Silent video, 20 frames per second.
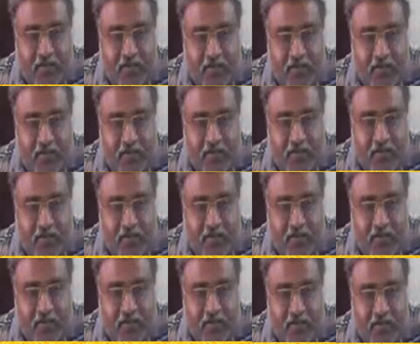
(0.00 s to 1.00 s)
this del
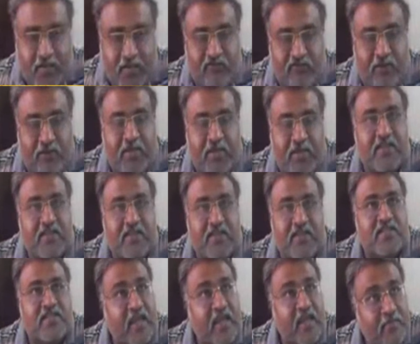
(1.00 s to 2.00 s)
i will be the
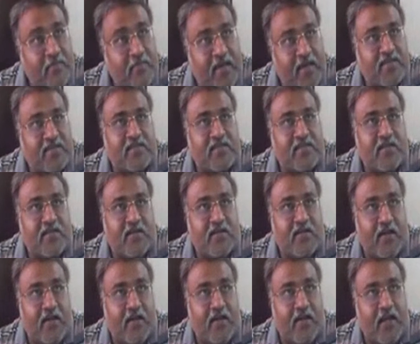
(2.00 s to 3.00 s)
same as
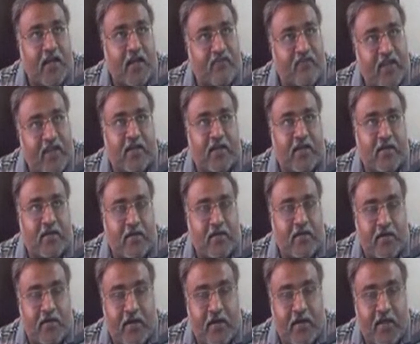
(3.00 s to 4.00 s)
del final
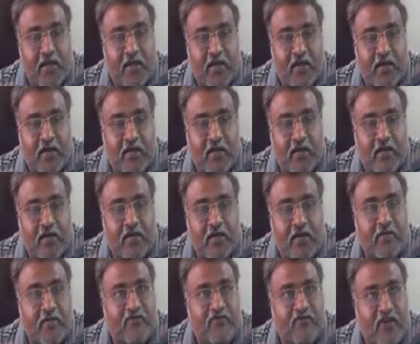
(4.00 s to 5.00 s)
del
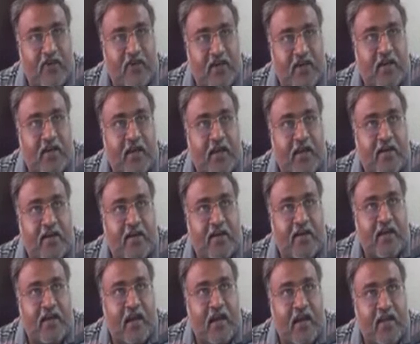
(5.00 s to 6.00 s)
uh, flooded and
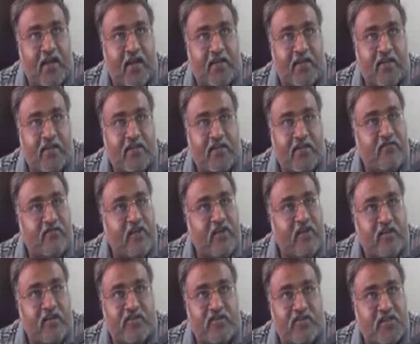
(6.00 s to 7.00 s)
del i the
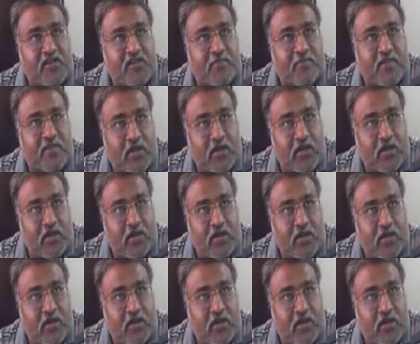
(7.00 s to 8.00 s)
weight of the ship does not
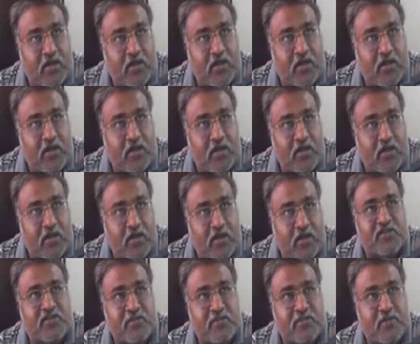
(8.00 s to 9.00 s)
change the displacement
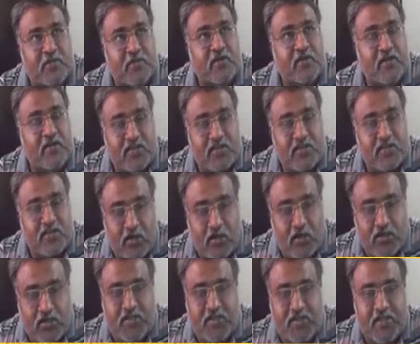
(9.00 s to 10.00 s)
of the ship does
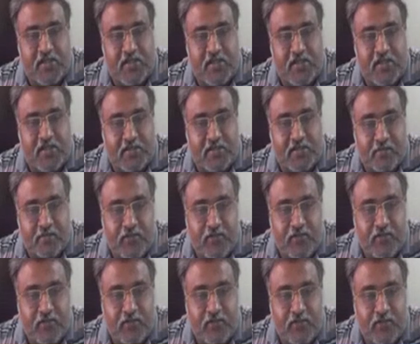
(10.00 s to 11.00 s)
not change
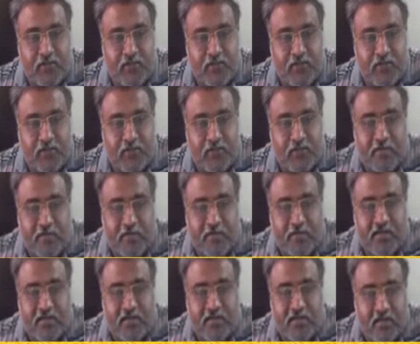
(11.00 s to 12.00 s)
so it
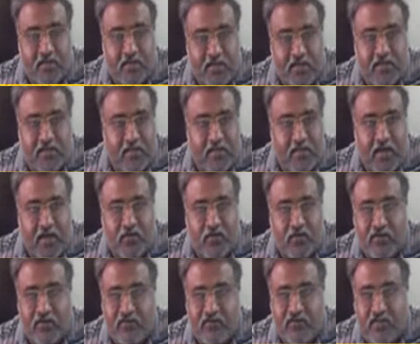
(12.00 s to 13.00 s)
becomes like this it's i
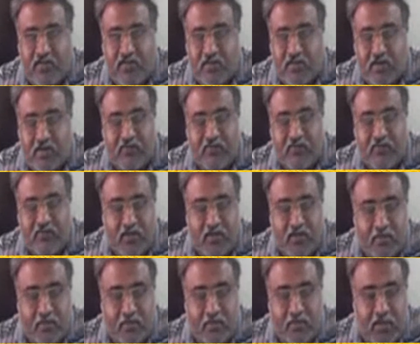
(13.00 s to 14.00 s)
don't know if it is
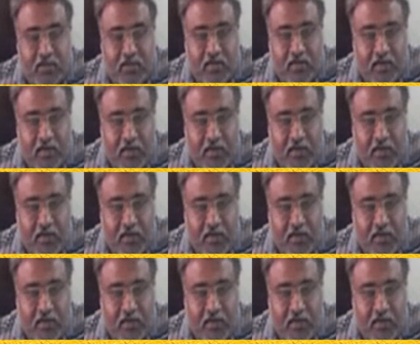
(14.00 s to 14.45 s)
confusing but